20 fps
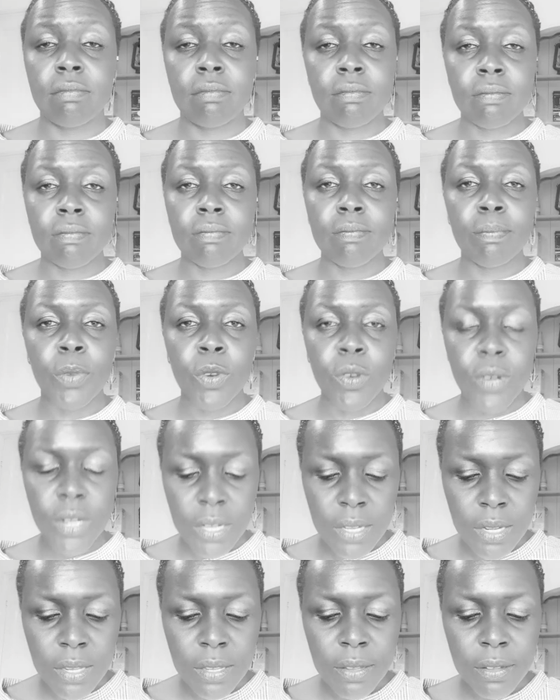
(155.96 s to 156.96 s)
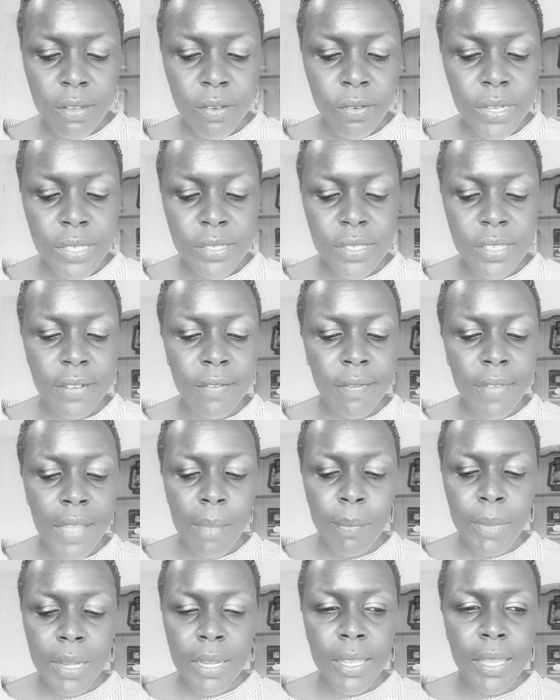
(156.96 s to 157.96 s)
born in a Christian
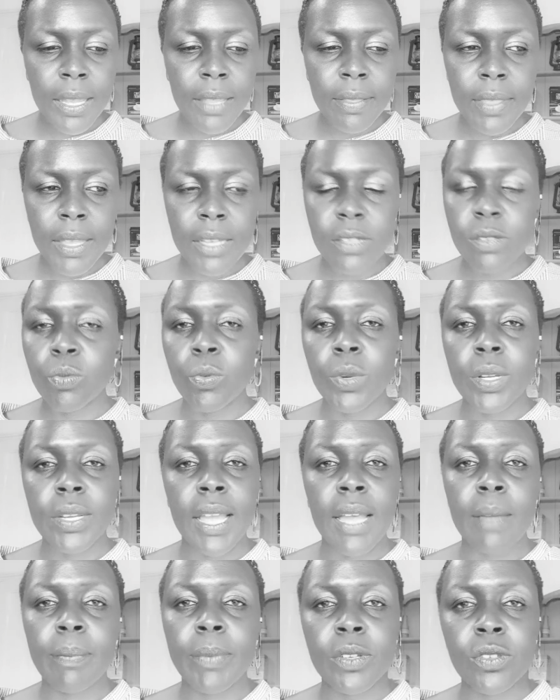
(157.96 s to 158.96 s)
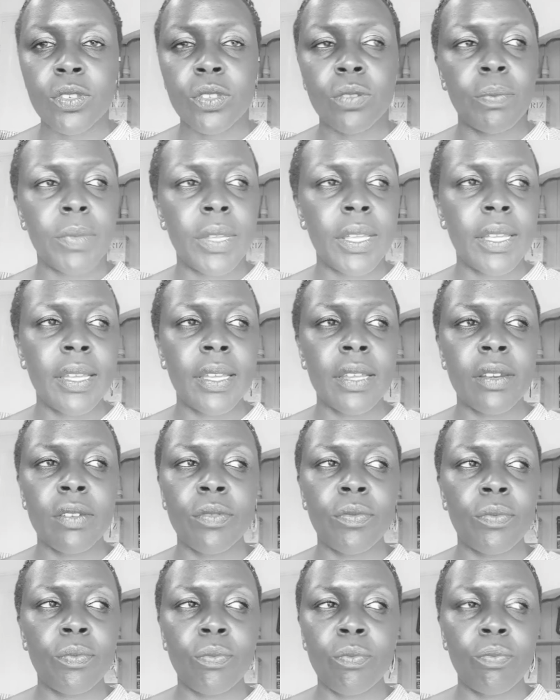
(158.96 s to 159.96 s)
family, and that's what happened to me.
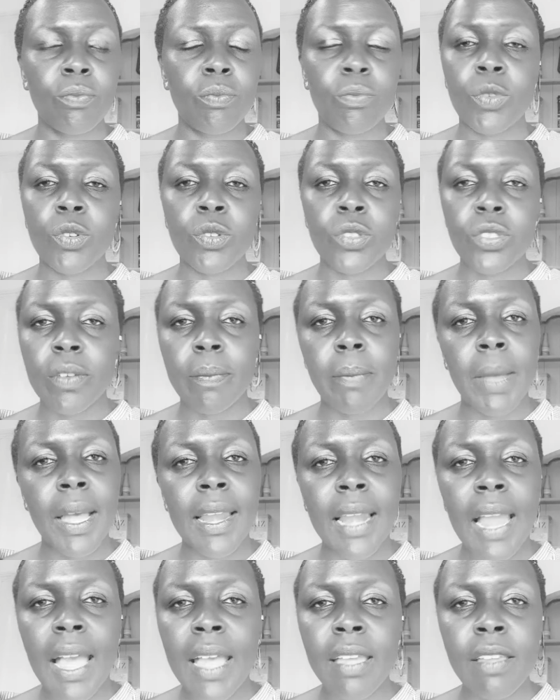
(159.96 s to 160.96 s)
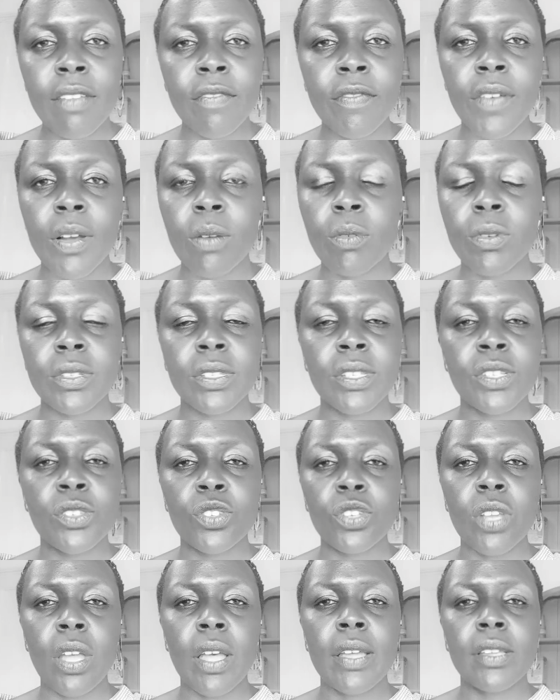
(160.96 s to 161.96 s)
And most of my life, I was in
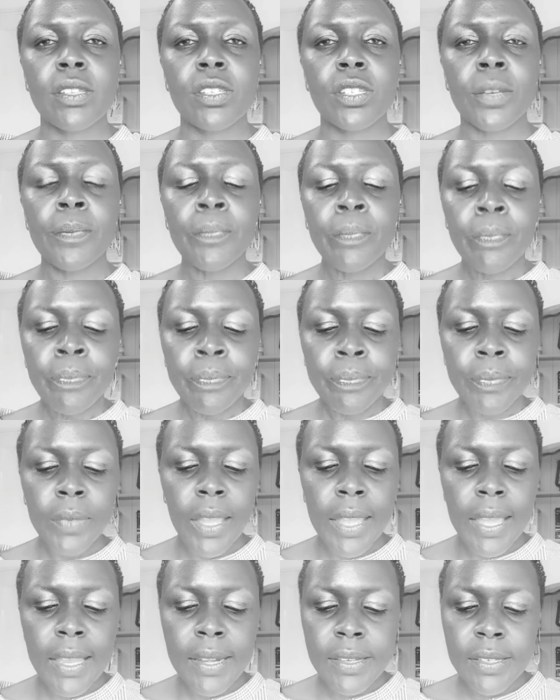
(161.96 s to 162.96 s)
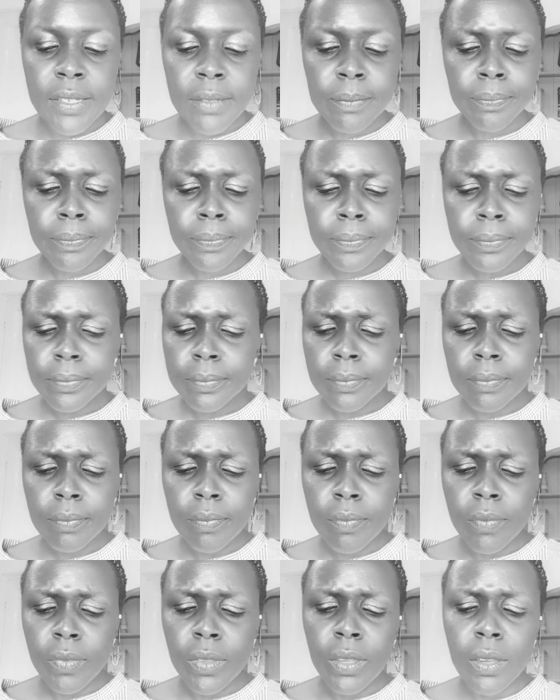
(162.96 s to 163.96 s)
church, and
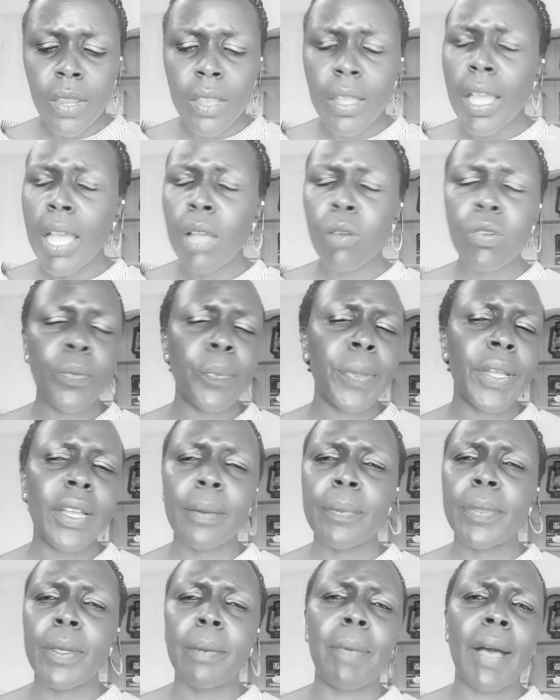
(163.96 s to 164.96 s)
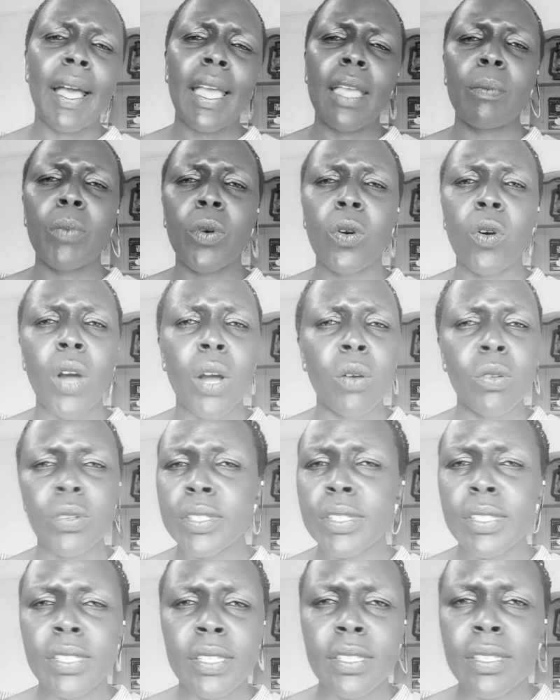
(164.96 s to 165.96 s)
I will pick up the Bible. I would
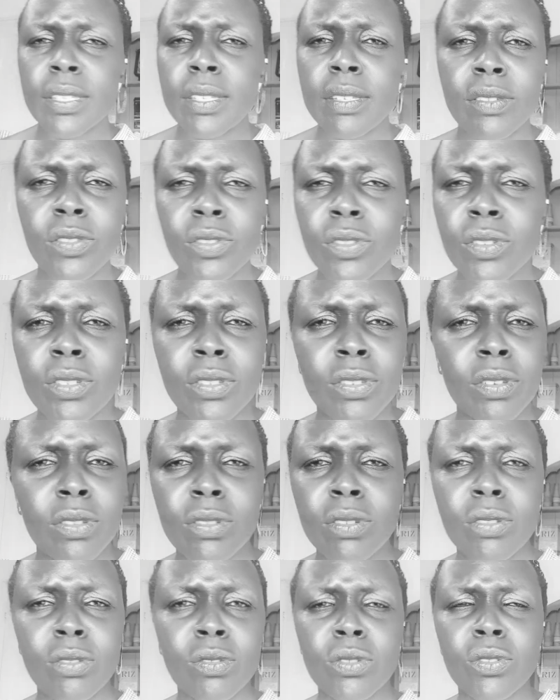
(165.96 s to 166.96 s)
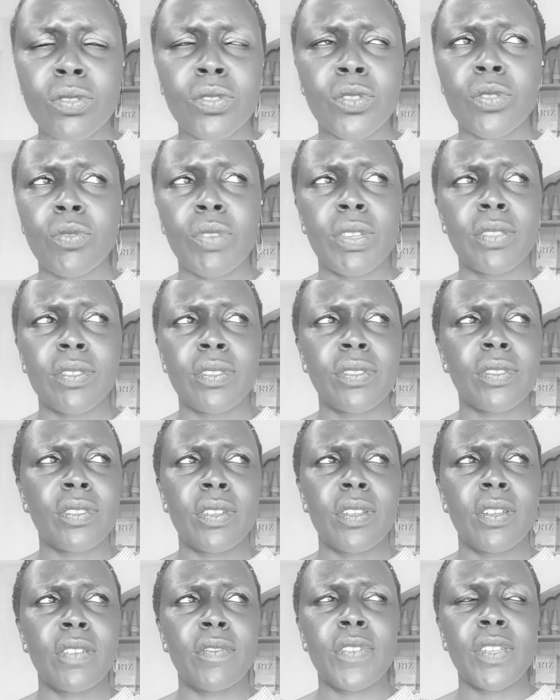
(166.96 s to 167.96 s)
sit in during the
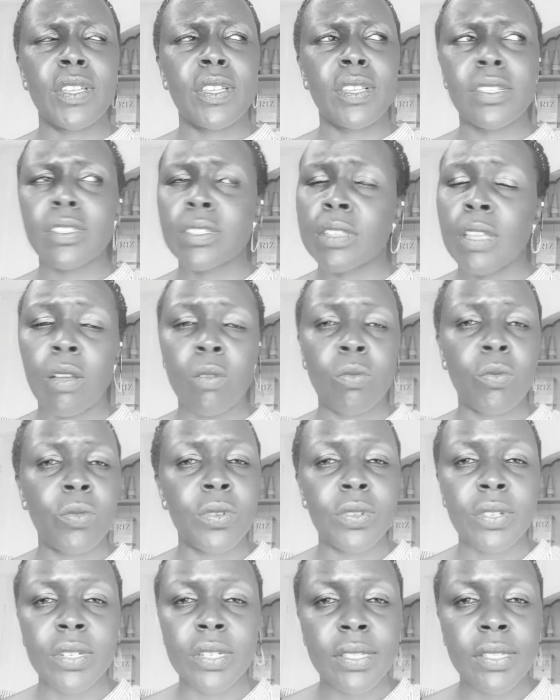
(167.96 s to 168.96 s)
service. I wouldn't